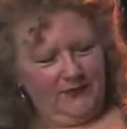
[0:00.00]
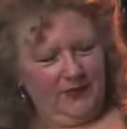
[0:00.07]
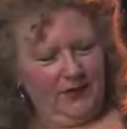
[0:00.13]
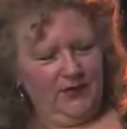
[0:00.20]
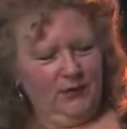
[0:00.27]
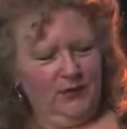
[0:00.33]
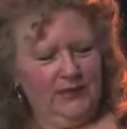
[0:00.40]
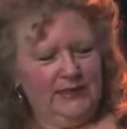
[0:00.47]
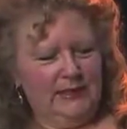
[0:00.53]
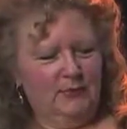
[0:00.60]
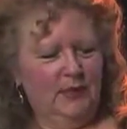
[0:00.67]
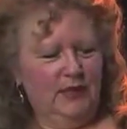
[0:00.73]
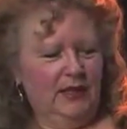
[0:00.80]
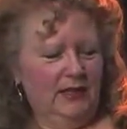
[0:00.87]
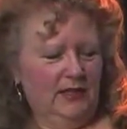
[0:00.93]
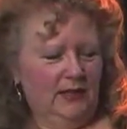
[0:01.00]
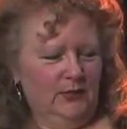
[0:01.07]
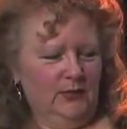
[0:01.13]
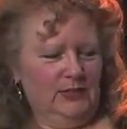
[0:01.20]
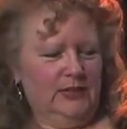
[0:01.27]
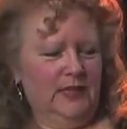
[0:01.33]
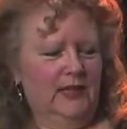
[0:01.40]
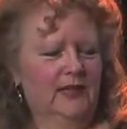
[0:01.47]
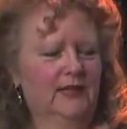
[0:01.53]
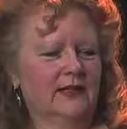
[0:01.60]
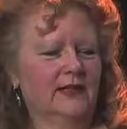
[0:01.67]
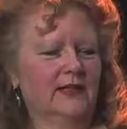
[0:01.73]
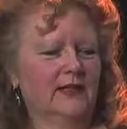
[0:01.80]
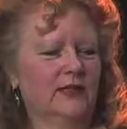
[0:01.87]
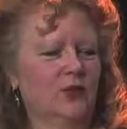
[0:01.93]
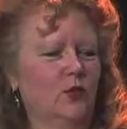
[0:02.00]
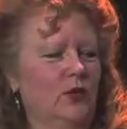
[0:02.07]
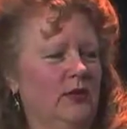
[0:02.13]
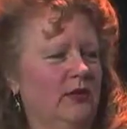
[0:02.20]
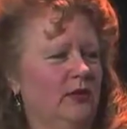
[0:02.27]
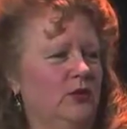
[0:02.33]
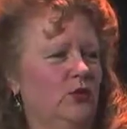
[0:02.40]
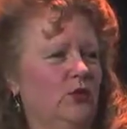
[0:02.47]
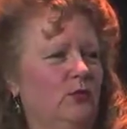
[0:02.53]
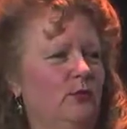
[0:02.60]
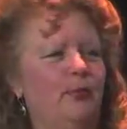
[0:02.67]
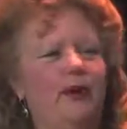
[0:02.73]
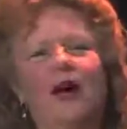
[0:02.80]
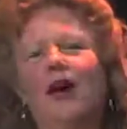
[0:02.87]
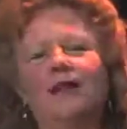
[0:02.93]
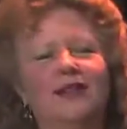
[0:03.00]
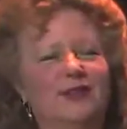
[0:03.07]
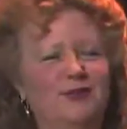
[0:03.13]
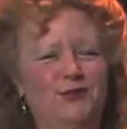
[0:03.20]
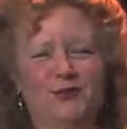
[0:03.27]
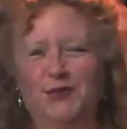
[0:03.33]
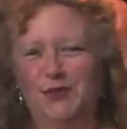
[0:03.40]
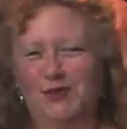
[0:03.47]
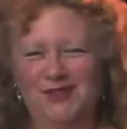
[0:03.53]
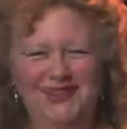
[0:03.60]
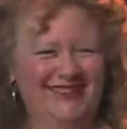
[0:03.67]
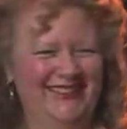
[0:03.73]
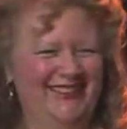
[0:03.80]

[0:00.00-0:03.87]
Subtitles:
a recent meeting I was at coined the term polyfuel.